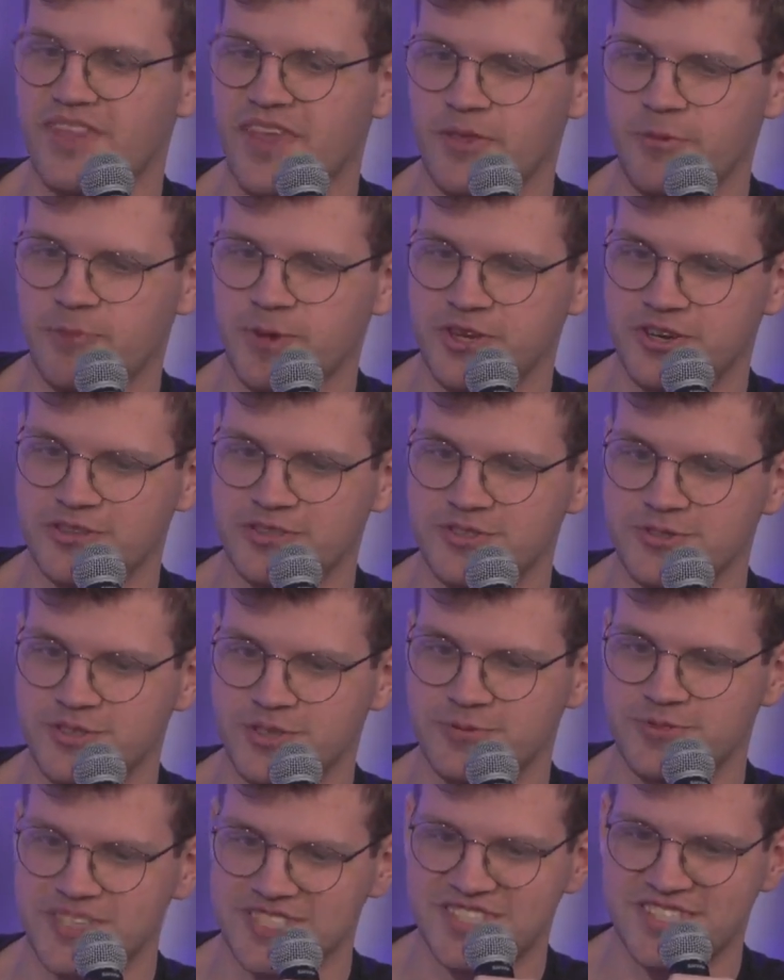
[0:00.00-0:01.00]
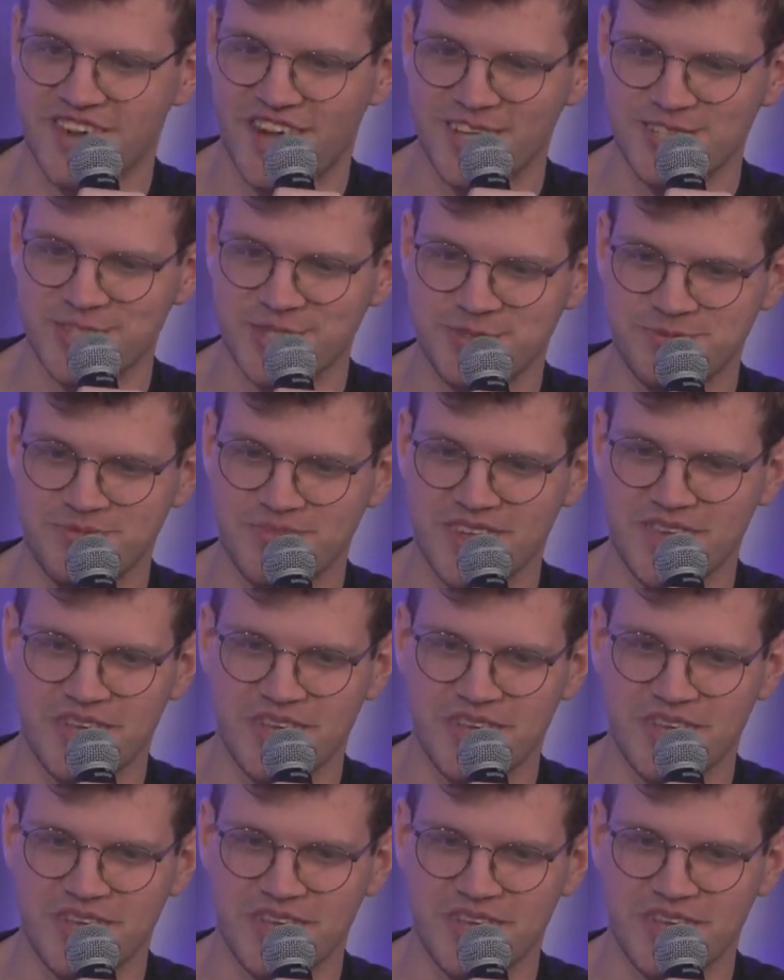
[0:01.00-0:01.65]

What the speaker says: than when you're doing research.